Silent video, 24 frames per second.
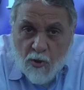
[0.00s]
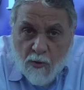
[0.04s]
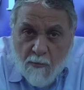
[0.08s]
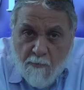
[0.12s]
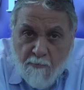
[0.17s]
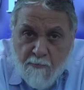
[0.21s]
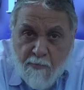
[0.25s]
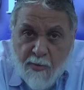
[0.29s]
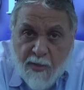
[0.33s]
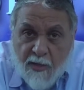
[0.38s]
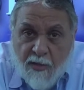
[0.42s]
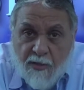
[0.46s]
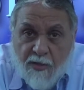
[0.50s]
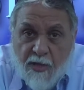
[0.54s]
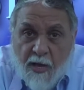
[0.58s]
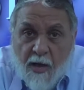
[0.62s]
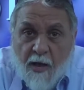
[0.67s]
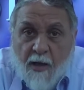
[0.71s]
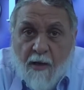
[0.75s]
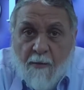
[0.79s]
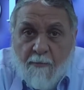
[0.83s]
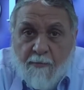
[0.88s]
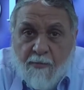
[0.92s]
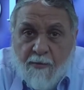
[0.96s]
to build
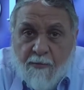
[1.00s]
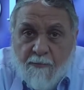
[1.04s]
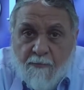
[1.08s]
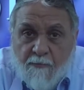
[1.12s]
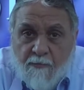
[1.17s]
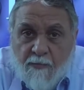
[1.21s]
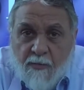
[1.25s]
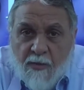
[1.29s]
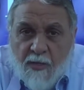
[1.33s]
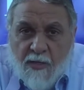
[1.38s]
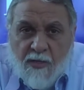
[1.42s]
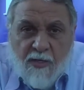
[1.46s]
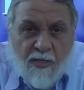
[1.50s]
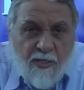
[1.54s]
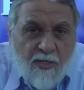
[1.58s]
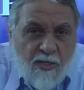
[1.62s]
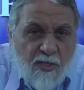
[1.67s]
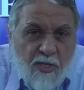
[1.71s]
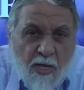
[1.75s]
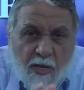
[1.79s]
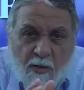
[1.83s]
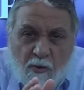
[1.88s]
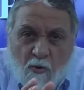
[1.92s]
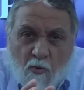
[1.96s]
up. This is
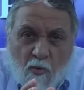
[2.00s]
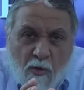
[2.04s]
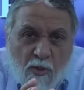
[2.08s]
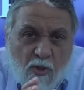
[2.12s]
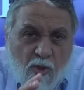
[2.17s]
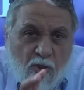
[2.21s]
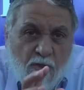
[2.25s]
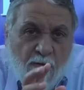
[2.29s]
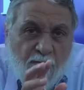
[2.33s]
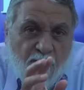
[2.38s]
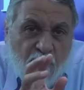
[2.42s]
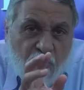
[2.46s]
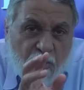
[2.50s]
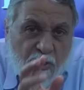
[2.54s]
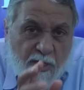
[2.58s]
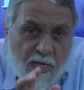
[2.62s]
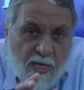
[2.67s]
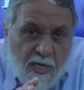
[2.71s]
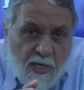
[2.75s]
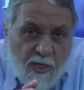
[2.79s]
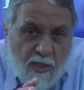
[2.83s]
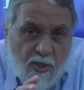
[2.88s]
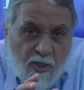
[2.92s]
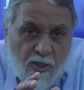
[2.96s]
not a question of
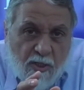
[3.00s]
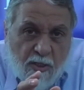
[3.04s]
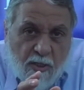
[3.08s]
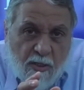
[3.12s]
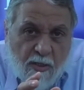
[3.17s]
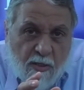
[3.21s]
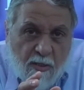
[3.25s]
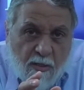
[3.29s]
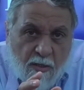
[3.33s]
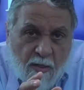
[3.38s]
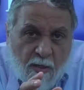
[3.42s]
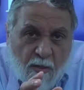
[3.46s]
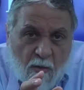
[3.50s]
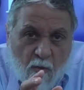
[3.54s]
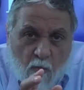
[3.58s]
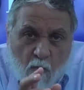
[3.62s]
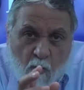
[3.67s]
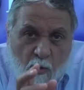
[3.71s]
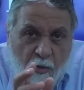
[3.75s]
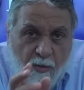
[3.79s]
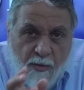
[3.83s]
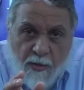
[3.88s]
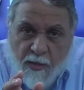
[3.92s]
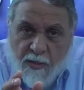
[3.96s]
changing
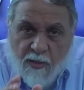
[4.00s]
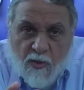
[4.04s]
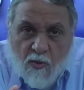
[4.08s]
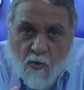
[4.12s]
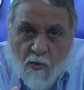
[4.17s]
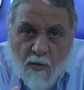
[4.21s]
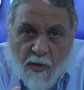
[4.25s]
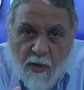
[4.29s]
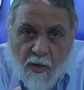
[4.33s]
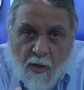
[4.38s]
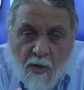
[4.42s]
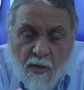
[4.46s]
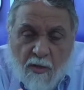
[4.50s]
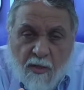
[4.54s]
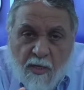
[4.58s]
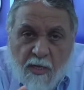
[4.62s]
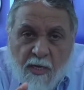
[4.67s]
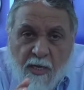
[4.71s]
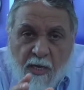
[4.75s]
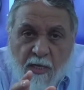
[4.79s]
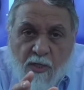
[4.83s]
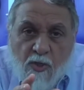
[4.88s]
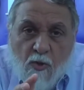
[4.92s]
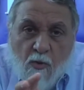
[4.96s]
what is going on.
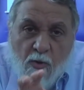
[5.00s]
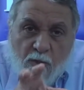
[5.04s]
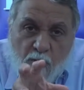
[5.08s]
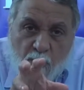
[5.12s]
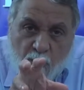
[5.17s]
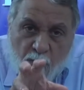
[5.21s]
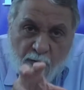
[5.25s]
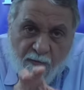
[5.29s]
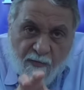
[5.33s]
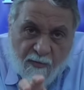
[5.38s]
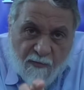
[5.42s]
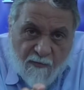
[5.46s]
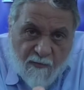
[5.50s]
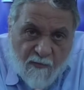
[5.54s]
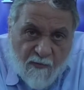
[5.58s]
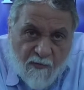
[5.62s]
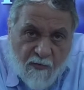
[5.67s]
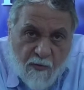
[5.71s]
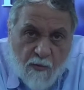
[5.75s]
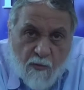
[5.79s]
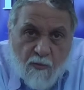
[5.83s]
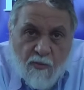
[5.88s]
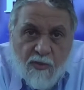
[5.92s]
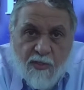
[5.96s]
It's a question of
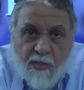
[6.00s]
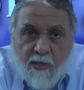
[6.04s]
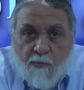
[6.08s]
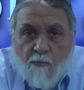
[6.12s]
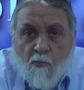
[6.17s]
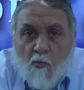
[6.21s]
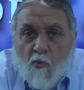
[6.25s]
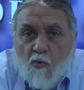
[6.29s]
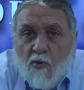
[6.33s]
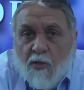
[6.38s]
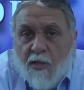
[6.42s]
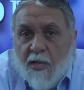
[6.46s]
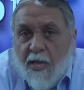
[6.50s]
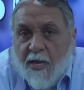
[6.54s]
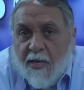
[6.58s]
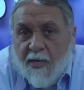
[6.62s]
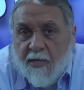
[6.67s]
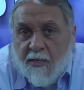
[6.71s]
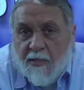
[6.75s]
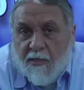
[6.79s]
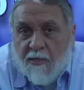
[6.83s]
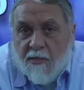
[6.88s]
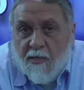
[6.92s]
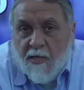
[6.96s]
infusing more
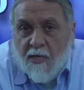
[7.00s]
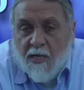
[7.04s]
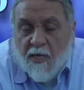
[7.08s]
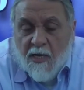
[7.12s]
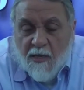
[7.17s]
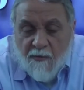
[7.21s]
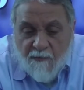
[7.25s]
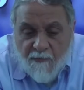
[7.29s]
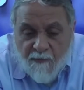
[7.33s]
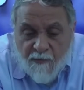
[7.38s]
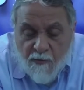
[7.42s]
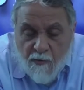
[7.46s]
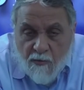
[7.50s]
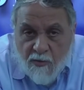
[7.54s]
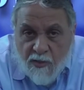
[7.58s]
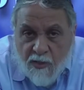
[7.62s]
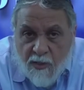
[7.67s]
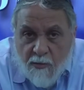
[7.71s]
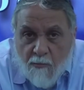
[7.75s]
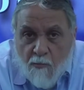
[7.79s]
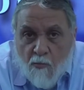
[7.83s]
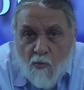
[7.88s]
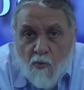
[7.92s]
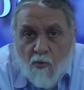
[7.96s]
light,
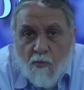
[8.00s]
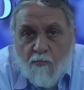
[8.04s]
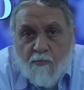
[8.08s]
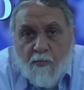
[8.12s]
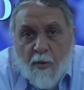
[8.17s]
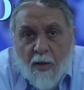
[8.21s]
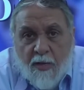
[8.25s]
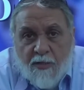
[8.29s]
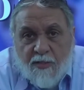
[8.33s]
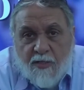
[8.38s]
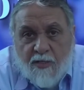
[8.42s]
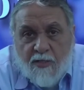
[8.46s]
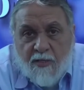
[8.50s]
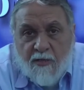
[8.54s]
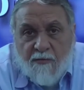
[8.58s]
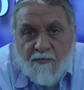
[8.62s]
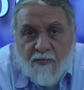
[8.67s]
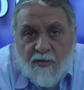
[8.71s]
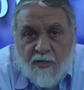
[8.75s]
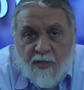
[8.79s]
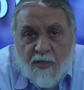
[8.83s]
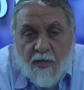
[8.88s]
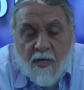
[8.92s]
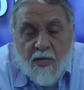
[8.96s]
infusing more
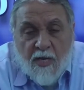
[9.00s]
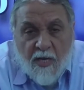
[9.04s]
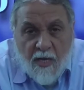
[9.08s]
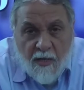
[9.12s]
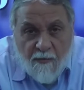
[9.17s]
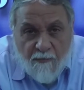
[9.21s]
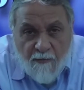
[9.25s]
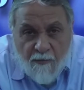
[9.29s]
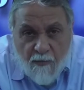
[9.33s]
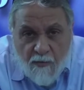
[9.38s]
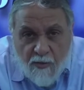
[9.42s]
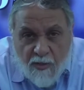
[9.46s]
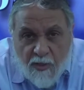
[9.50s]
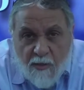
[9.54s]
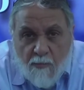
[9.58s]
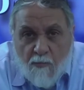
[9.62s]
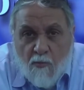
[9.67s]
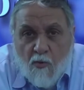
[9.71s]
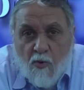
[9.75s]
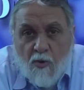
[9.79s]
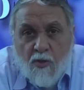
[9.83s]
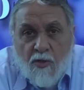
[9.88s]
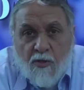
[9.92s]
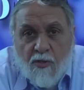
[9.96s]
positivity, infusing
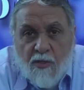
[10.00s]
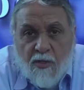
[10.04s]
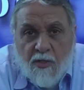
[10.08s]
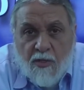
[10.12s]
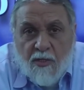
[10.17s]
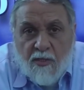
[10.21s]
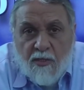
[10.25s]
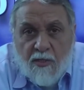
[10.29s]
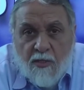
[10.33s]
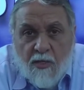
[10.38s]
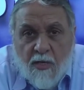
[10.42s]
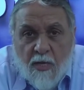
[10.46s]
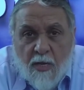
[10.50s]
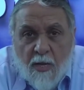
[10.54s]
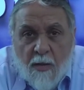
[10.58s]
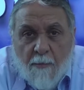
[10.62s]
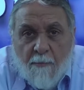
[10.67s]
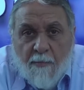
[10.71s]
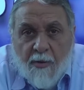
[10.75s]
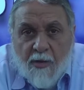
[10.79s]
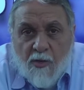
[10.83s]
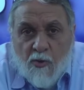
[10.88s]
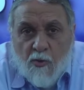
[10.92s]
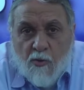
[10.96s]
more goodness.
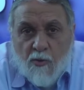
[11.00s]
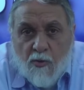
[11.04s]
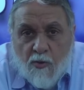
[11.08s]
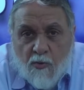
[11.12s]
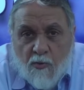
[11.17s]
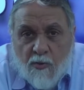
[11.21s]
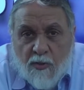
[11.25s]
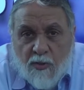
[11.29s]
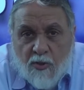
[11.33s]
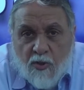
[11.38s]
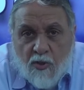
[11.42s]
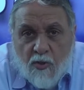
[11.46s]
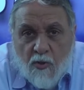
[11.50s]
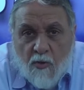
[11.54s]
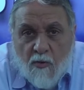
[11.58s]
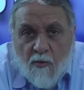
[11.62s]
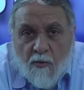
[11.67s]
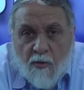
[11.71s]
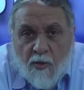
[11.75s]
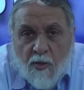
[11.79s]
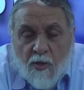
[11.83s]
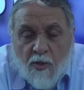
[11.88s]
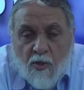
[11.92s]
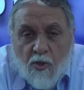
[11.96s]
By you doing so,
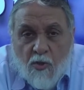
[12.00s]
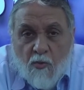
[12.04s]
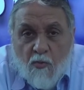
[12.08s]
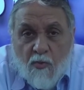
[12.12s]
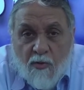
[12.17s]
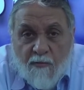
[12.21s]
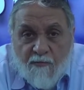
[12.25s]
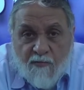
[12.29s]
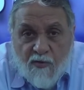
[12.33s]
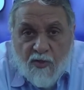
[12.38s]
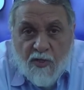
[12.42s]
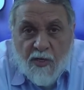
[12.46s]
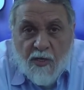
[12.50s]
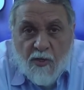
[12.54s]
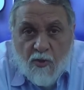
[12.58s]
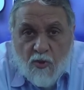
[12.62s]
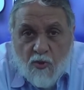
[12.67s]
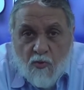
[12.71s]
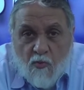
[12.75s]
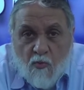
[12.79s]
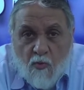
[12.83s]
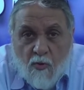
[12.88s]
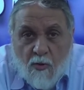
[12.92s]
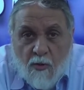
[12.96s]
you will have changed
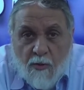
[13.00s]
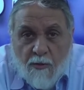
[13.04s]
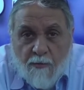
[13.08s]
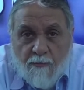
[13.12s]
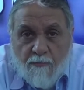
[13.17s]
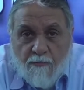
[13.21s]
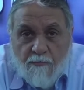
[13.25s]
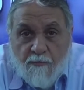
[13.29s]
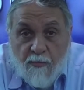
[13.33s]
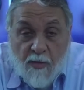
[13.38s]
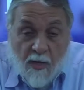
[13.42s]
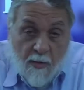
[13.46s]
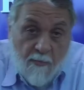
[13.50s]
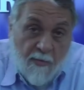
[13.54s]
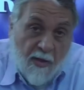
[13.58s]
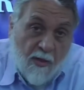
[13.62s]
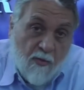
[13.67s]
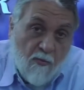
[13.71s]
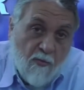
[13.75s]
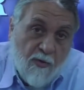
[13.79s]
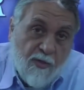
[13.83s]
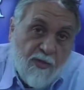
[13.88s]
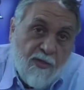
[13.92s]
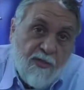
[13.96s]
your world. And by the
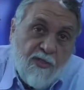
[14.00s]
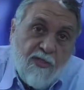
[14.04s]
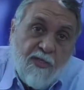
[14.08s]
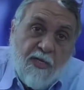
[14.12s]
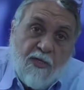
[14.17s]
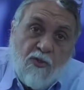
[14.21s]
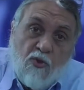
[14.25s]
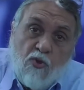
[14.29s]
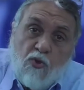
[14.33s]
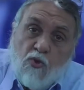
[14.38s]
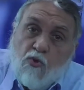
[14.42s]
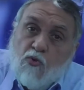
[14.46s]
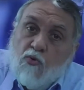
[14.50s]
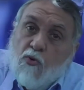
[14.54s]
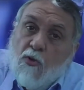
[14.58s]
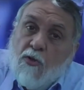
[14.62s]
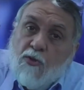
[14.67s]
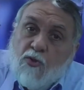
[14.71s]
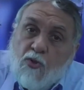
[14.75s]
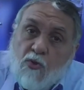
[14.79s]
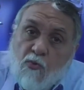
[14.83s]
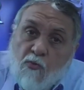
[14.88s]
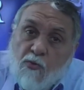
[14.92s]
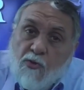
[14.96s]
way, this stands true
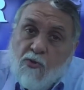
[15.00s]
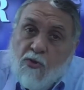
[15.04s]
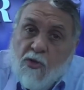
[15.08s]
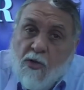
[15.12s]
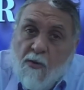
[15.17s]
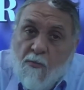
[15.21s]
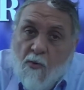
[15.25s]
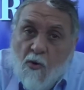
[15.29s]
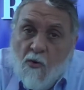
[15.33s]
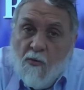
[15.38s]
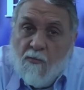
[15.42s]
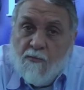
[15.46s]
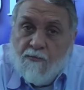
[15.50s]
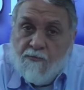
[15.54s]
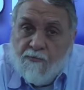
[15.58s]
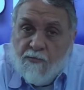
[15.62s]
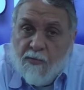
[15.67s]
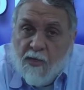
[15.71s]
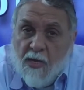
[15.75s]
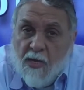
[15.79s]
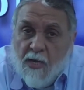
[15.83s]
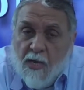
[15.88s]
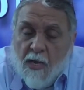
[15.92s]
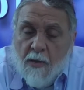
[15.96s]
also when you come home.
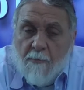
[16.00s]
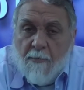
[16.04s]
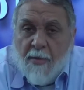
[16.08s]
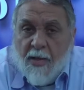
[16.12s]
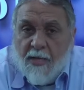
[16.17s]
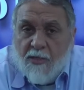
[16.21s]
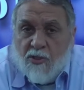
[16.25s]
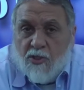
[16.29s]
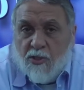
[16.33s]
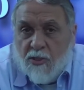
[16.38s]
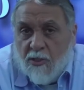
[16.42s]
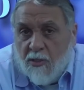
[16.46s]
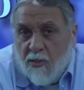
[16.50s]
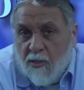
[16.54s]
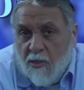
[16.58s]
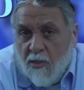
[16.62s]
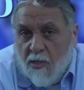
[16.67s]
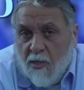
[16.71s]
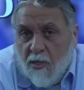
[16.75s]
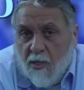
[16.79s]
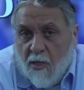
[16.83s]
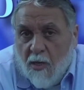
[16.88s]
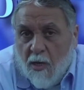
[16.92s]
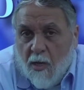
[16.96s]
Imagine
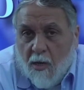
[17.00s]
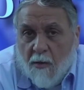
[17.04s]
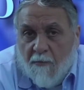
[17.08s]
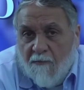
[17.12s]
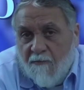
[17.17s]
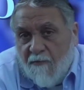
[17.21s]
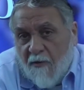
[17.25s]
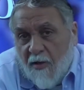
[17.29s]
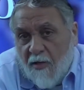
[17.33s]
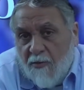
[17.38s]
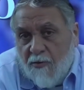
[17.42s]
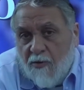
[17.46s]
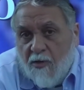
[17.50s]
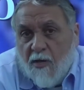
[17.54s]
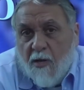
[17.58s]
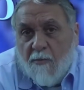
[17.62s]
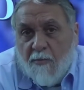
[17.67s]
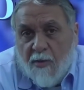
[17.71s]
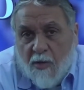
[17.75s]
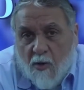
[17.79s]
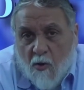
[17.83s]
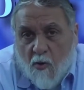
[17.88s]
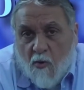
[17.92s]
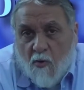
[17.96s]
a father
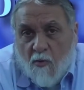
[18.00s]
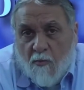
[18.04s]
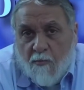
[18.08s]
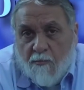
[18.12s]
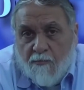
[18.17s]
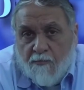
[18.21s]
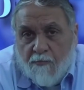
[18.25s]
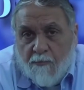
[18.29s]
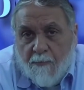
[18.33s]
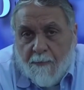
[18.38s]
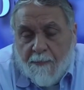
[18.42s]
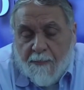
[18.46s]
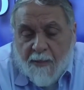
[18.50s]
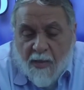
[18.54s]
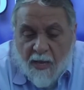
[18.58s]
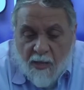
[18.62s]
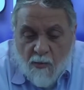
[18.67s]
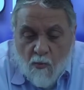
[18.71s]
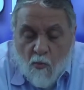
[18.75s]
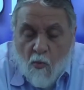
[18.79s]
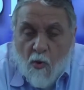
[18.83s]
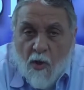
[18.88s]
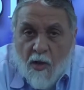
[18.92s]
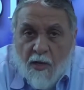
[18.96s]
coming home
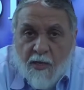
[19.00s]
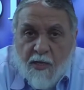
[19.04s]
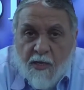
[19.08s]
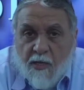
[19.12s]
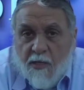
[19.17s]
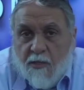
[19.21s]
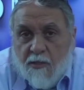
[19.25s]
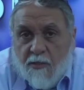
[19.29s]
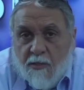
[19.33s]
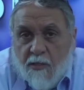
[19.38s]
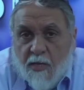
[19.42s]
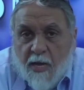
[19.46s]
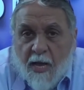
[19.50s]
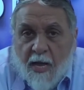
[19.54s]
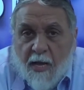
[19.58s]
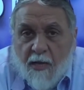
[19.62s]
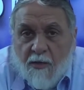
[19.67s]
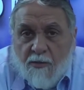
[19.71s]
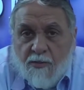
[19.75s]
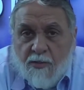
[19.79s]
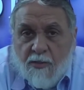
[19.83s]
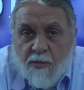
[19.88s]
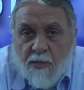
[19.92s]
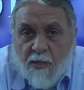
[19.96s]
and walking into the
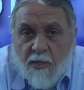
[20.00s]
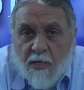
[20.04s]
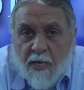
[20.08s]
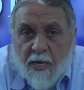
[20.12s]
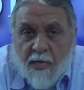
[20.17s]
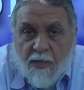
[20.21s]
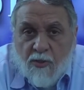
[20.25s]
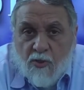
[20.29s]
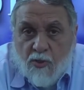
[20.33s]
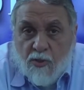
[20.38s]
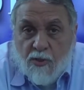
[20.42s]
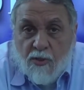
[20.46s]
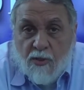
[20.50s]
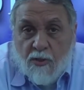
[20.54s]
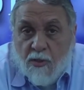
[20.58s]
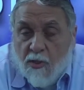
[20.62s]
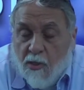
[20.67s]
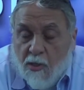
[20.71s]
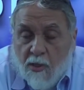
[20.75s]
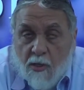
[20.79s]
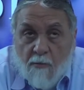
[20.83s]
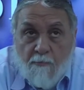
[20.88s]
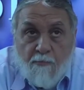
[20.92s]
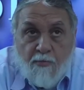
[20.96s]
house and just
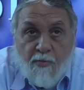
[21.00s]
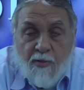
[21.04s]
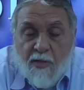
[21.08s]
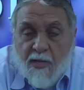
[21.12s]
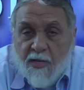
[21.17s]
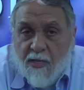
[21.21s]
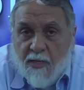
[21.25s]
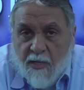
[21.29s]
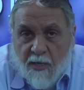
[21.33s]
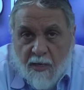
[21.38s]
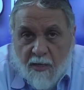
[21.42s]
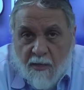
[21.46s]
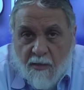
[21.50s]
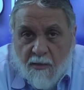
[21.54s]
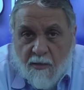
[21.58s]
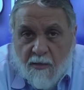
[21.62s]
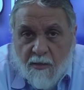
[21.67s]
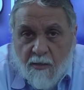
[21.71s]
complaining.